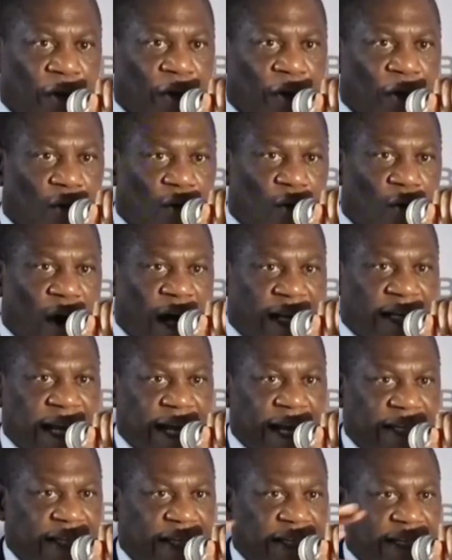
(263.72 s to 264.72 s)
what
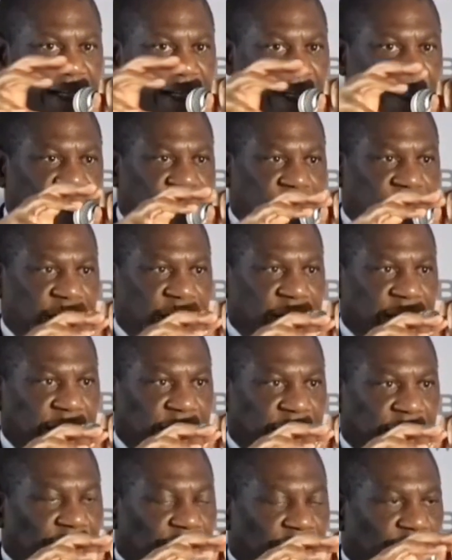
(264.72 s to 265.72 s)
I did
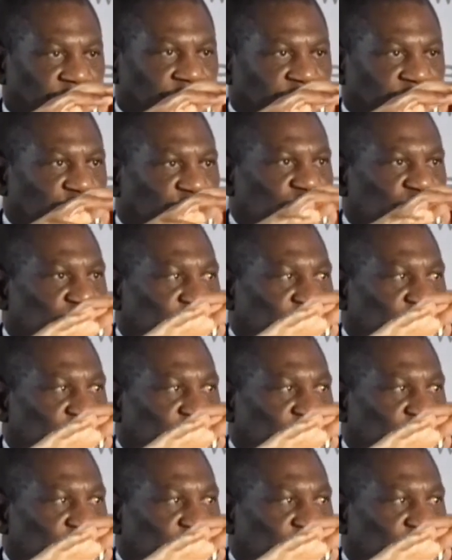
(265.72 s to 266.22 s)
is to